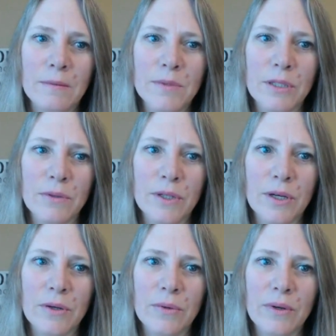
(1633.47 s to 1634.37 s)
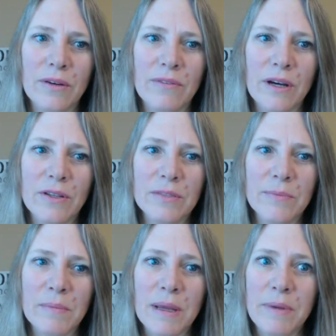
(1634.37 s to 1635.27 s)
don't know of others,
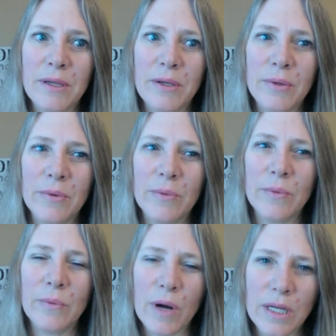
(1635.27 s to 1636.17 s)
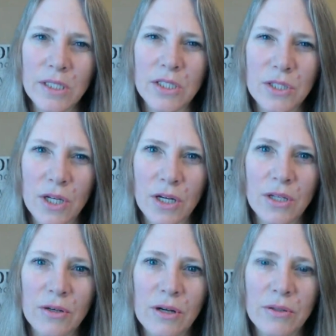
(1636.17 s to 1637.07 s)
but maybe you want to start
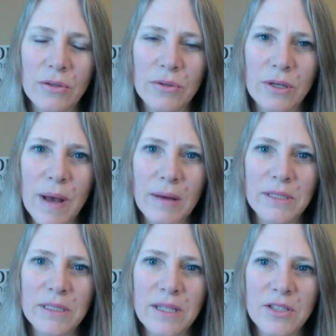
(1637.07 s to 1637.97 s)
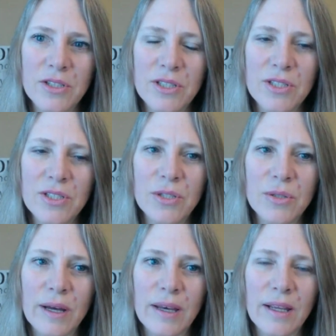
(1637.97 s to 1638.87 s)
your own group, I would say just
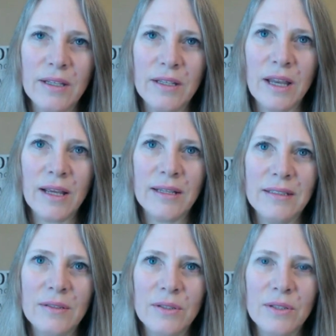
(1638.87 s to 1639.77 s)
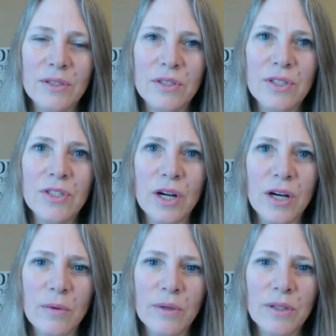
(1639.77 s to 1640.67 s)
do it, and
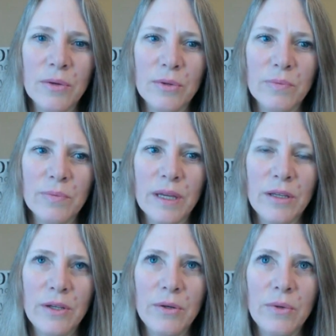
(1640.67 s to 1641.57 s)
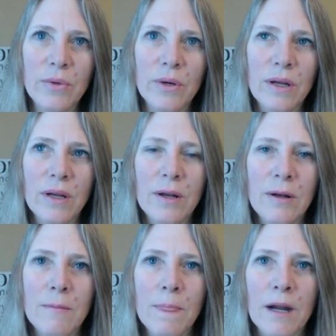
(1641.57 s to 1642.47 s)
start with a group that you
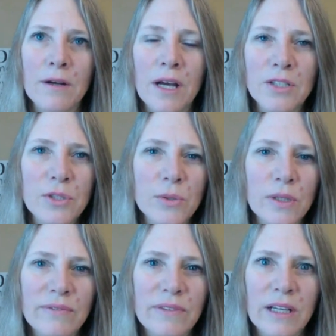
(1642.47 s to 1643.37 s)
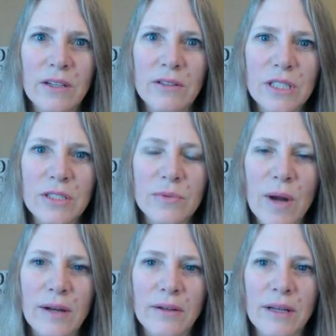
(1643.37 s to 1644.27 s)
are not sure if the energy is
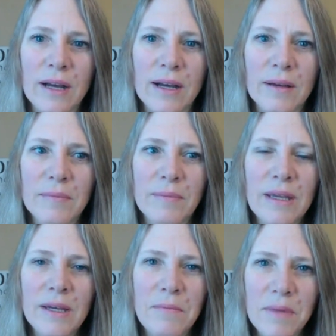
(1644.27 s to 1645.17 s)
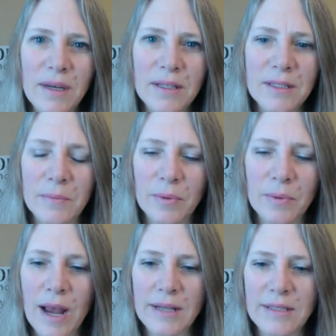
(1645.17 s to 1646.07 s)
right or not. Be committed to
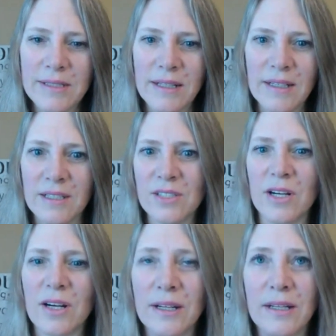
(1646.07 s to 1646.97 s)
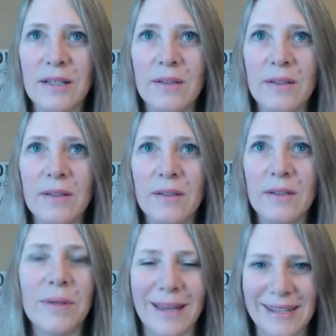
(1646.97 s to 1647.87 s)
practicing and starting
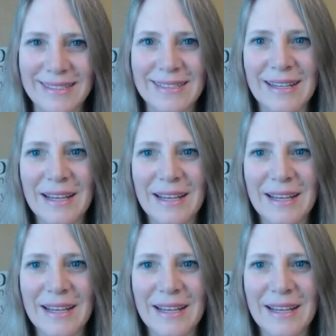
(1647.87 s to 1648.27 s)
someplace.